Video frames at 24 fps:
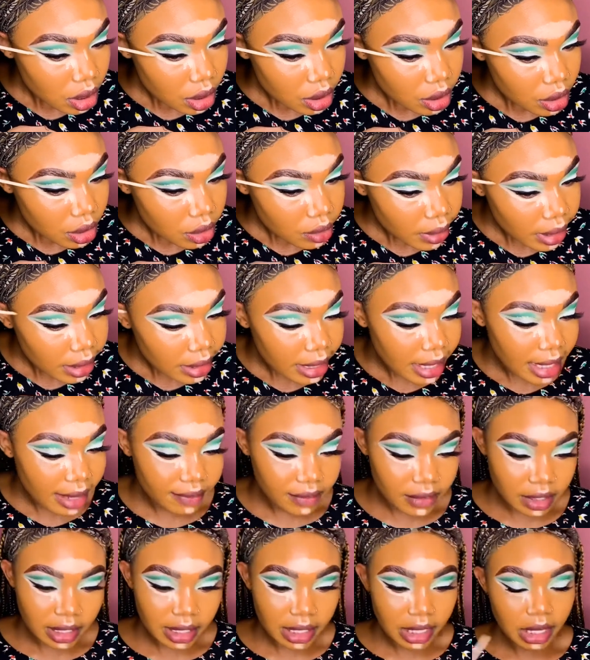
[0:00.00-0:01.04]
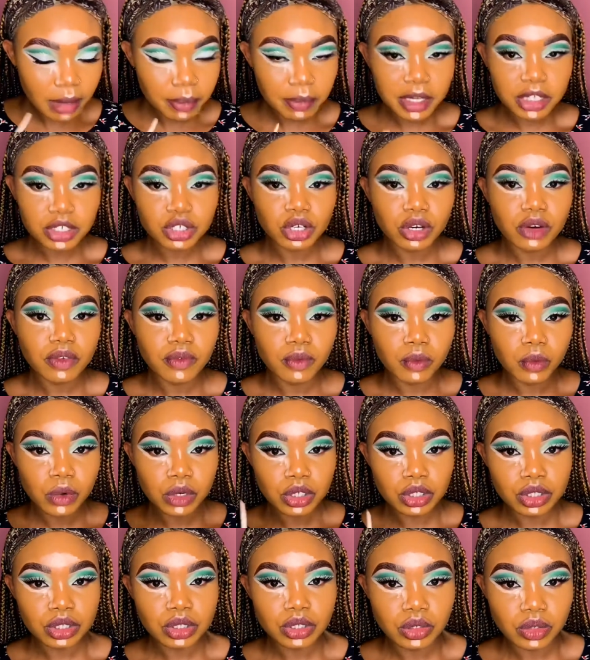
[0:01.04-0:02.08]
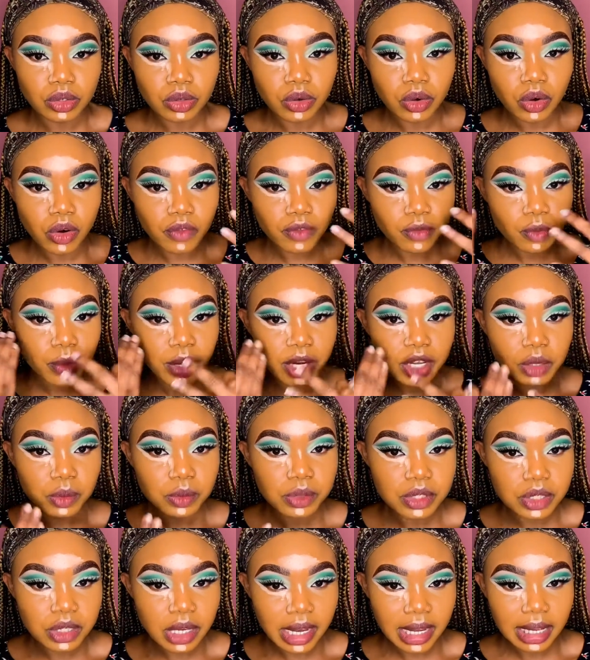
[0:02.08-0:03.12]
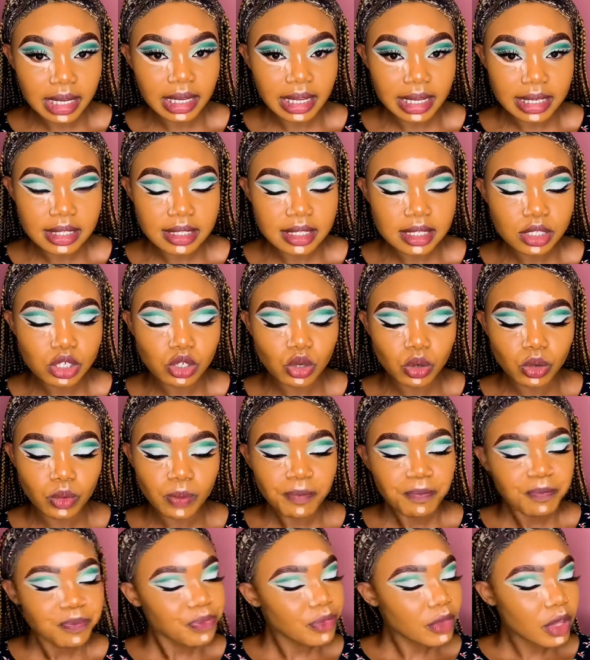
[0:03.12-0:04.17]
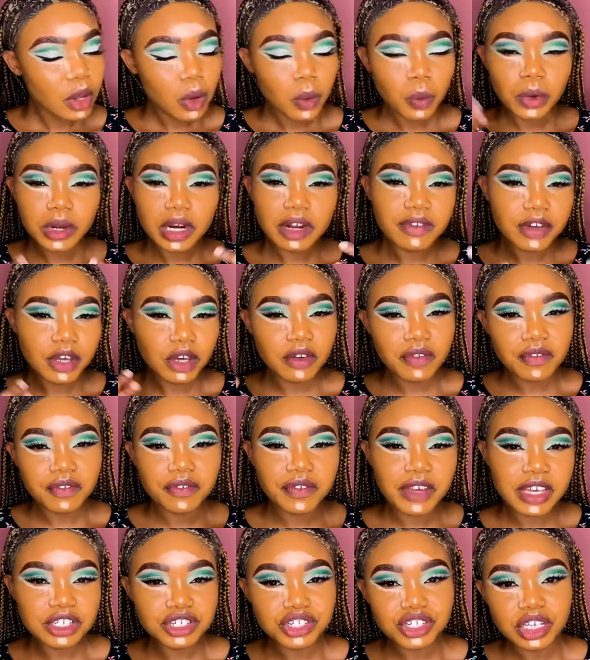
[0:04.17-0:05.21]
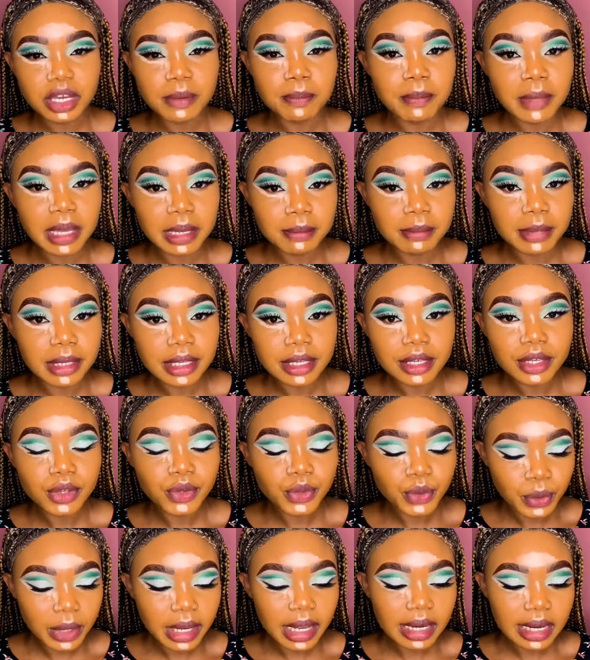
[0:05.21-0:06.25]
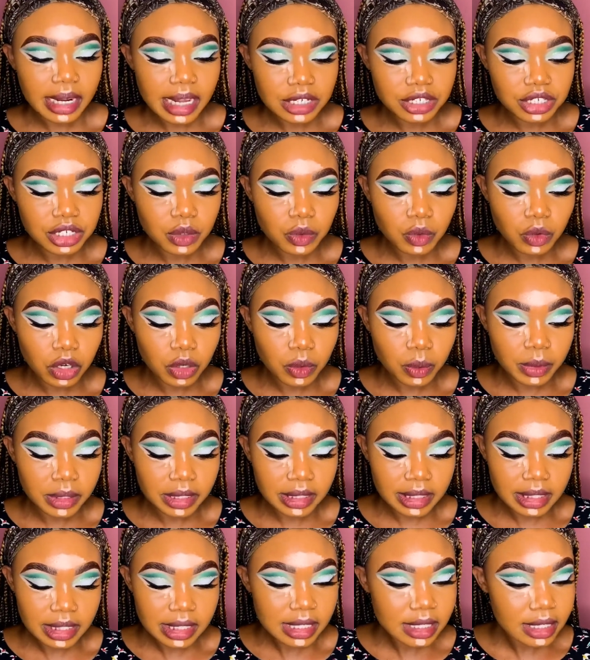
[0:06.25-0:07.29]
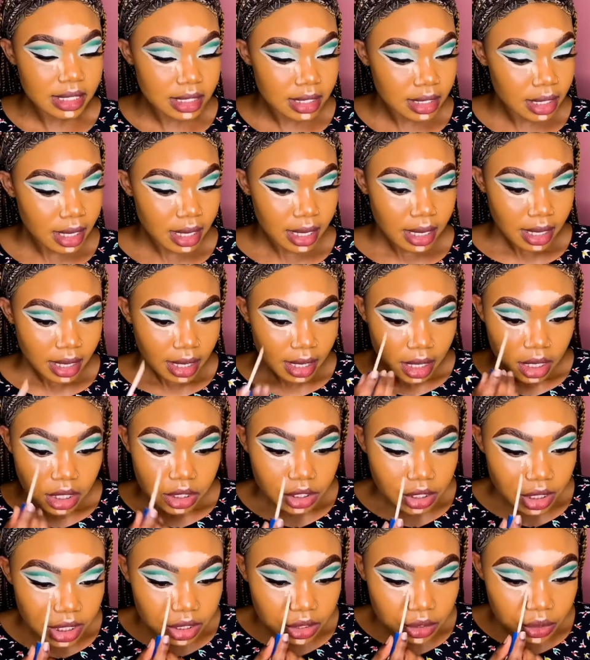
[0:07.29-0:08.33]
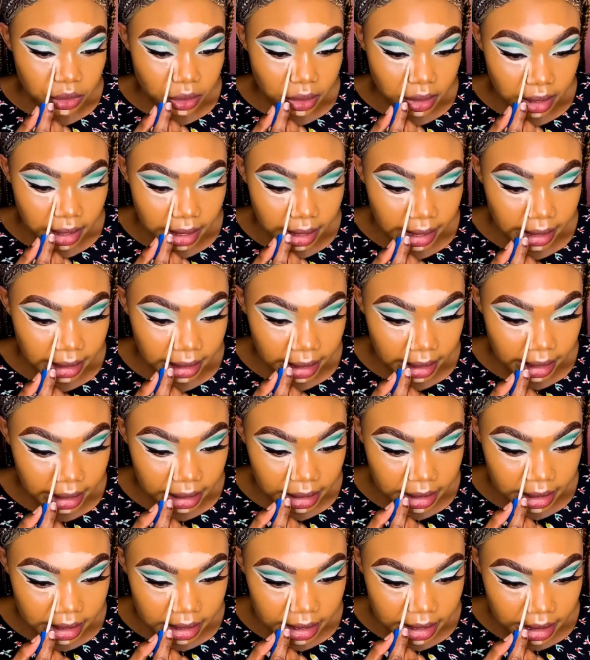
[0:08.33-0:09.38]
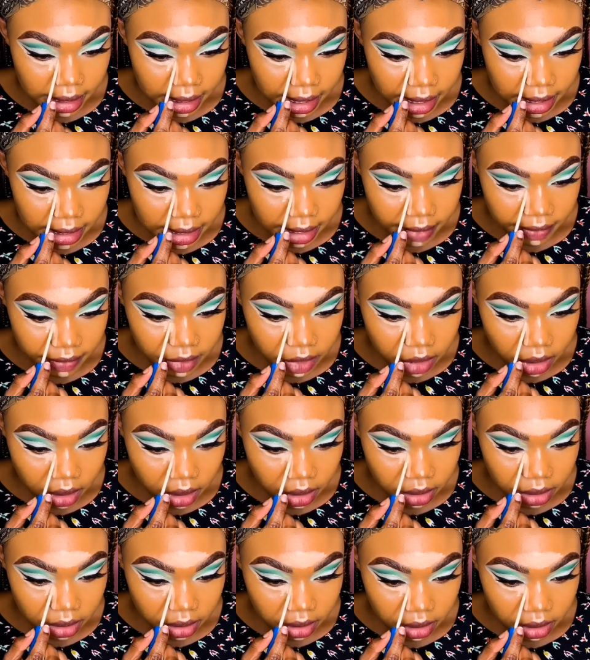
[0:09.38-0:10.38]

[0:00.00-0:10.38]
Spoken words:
you already have the clear picture of where you want to highlight. So whatever your face shape may be, you can actually work with this. Just draw a line like this as I've done,